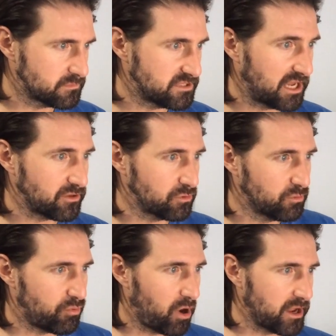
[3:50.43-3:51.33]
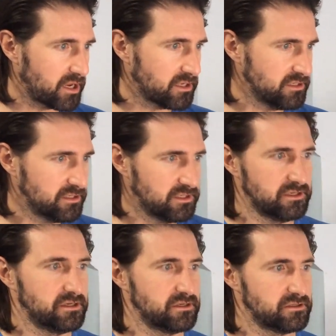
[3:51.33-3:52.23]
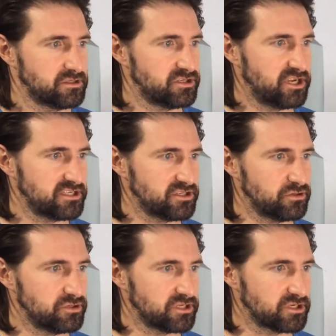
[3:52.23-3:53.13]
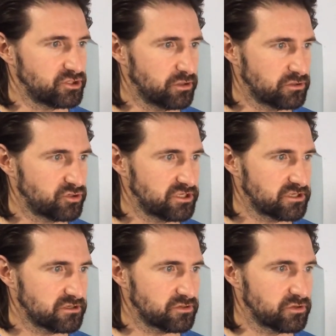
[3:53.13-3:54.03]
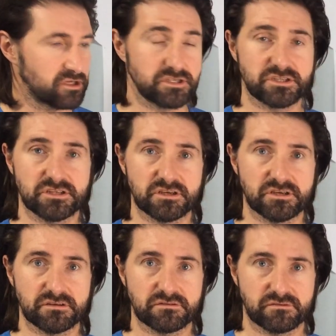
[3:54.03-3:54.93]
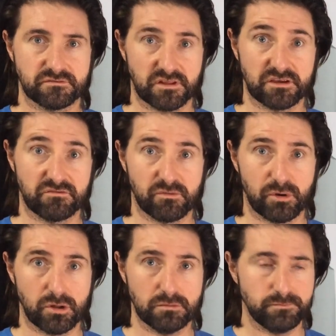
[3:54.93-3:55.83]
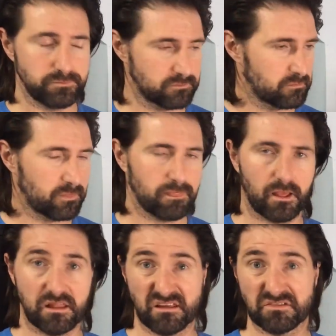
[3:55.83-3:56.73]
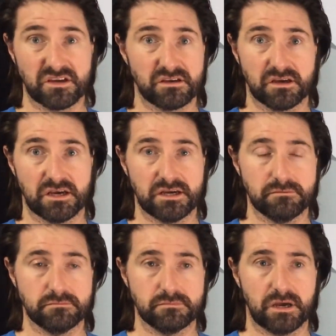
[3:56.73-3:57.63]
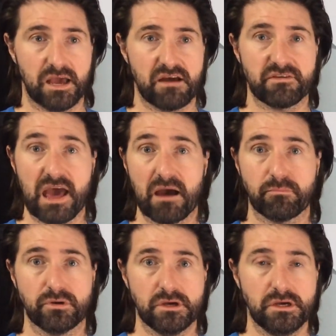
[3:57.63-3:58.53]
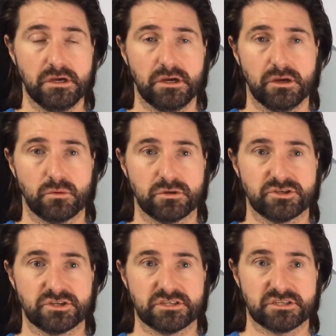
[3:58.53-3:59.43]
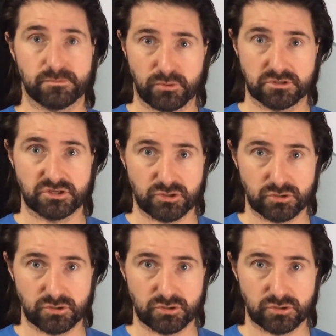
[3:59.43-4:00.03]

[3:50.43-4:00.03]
Daniel O'Brien suggested using a shot tracer so that you can see the flight of the ball. I love it. I have an app which is supposed to